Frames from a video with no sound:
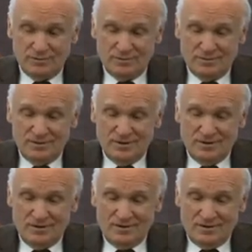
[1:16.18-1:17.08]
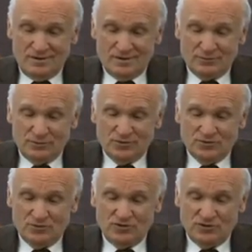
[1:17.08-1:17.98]
which I will
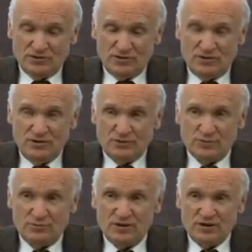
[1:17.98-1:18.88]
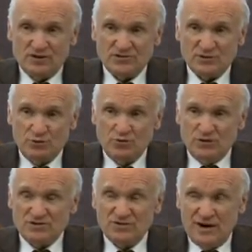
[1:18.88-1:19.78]
quote
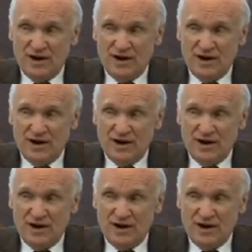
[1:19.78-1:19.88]
now,